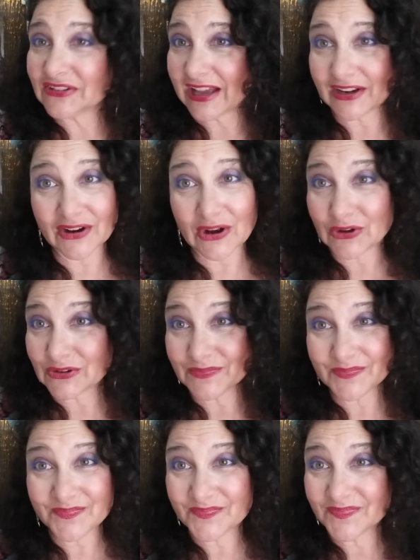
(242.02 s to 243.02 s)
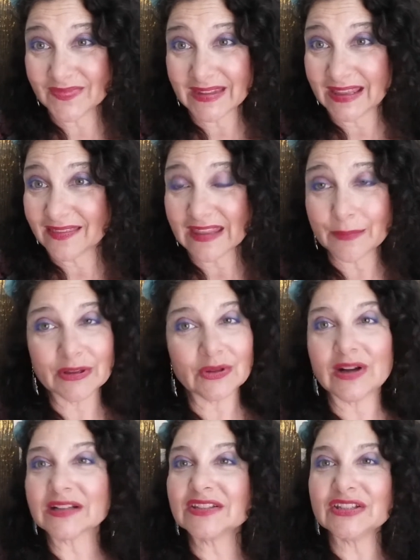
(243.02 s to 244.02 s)
are not our own, they
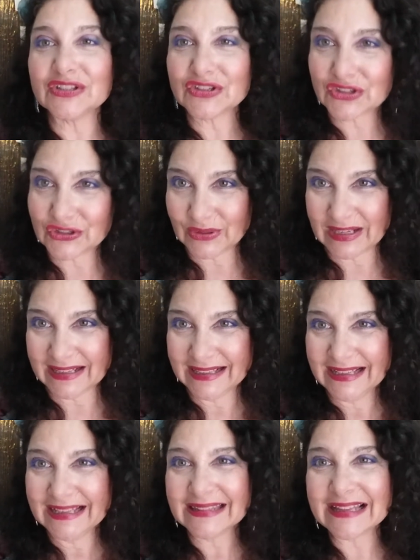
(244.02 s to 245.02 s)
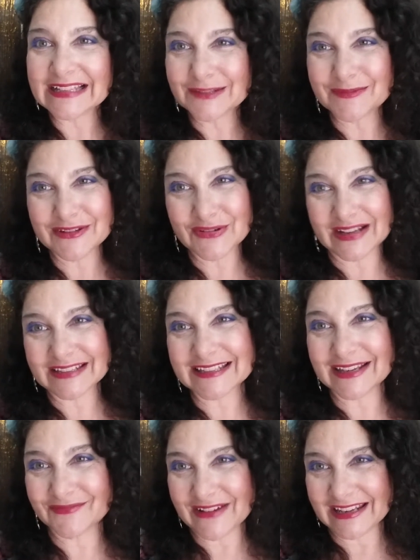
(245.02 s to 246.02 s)
belong to Yeshua. Let's be dressed
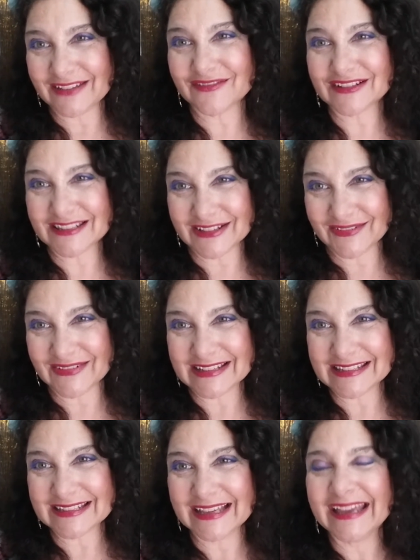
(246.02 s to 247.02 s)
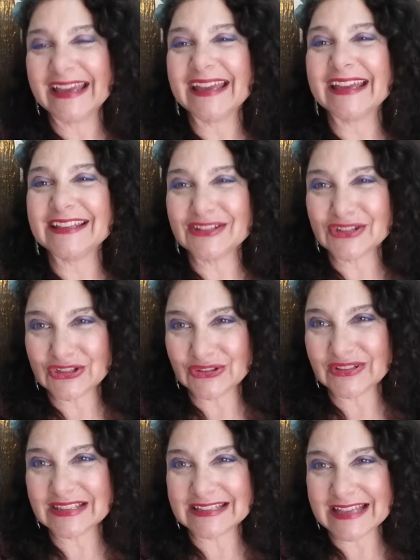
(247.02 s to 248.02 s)
and ready for service. In
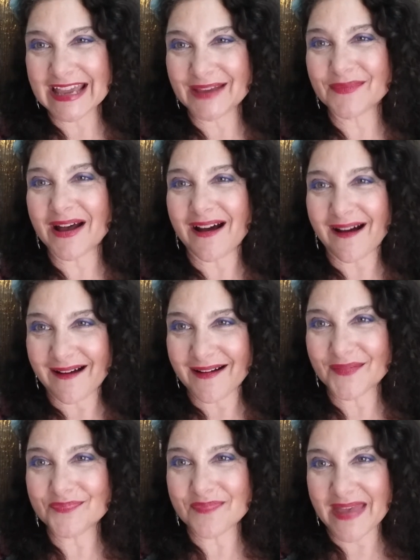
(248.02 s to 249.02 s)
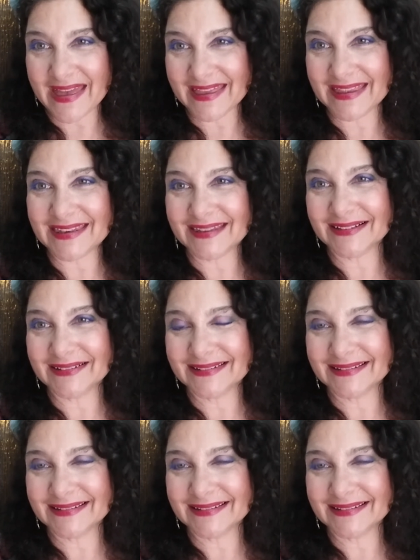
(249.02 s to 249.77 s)
Yeshua's name, amen.